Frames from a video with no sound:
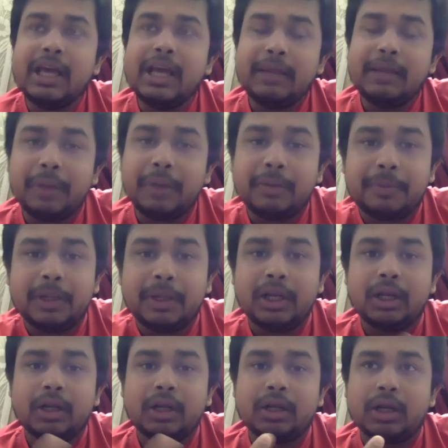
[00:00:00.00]

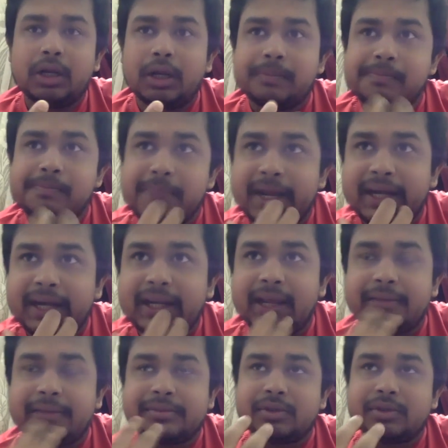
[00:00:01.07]
People many
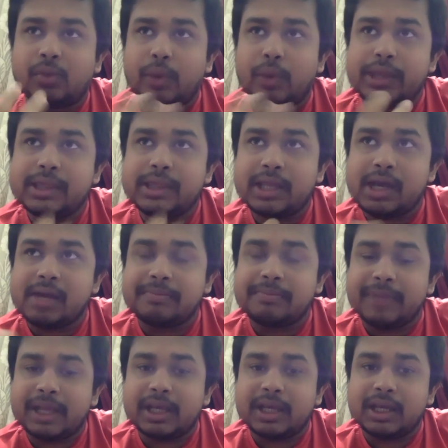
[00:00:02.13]
times when they are
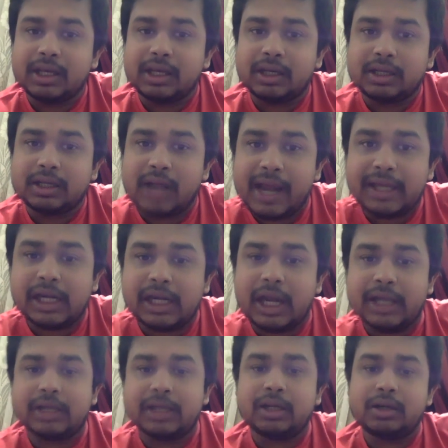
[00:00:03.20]
making
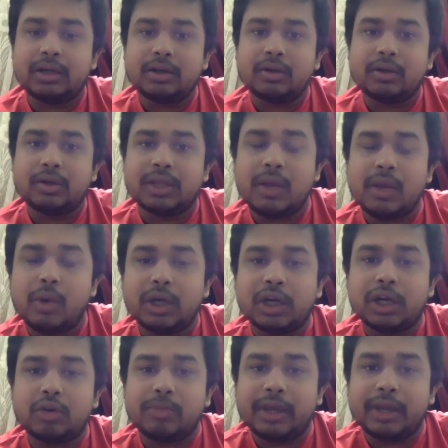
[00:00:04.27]
9-9, they
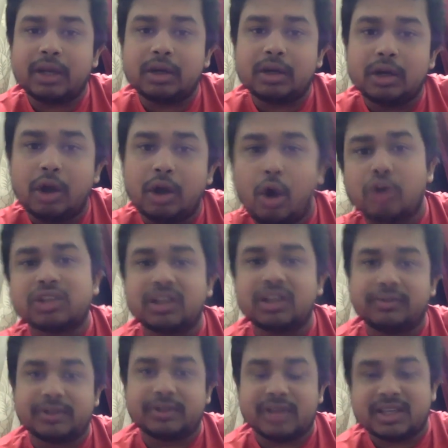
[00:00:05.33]
wanted to make long
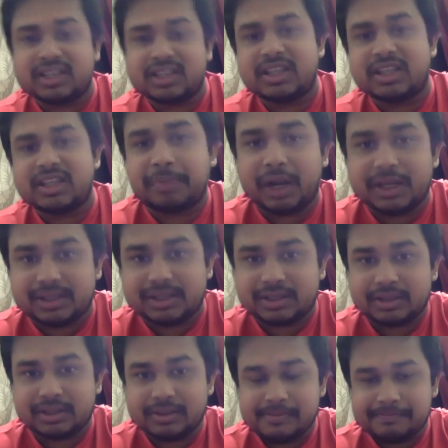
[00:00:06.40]
service as a
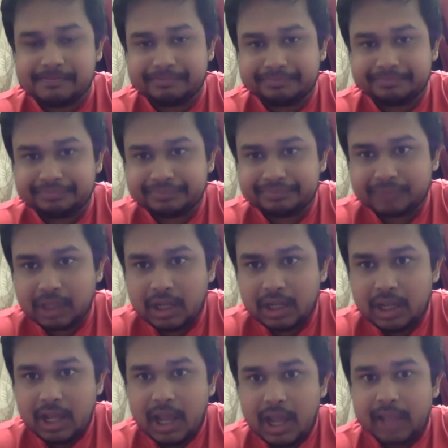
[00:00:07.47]
surprise.
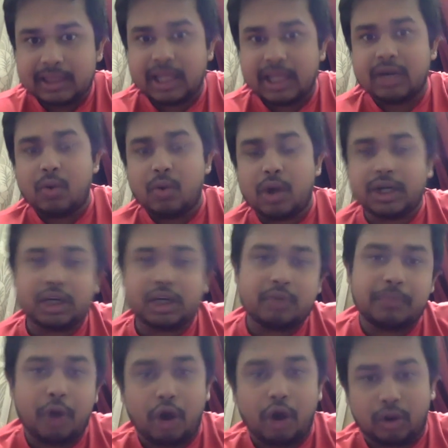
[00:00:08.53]
And then wanted to
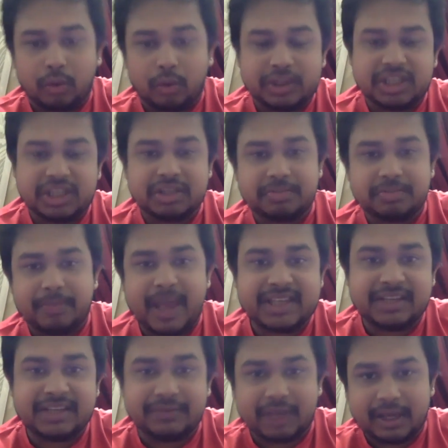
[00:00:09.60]
block, which is
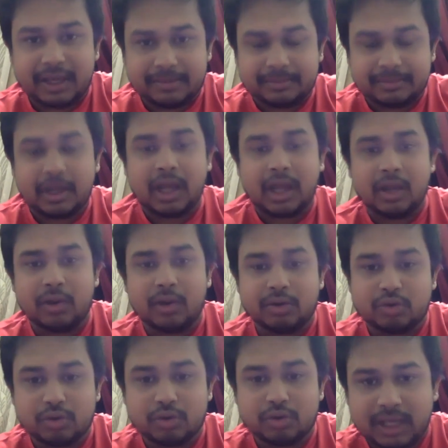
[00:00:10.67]
passive game. I
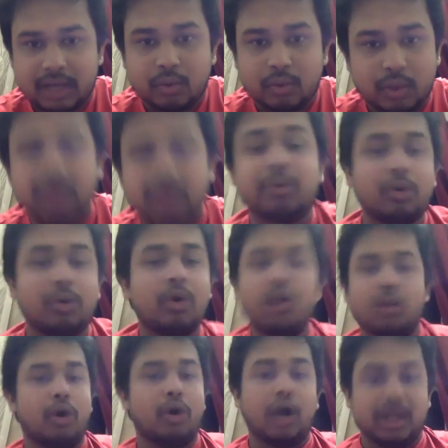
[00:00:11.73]
used to say, we
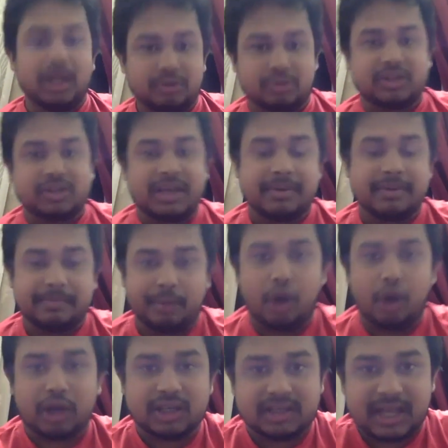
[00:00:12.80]
all used to say
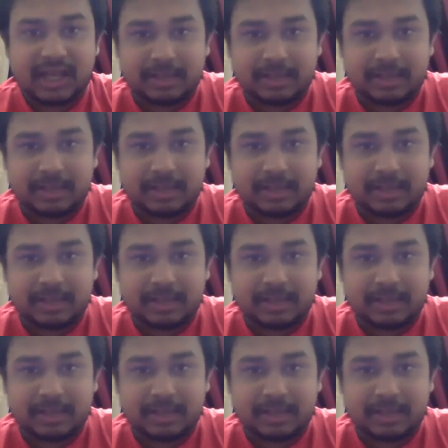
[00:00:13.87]
block is like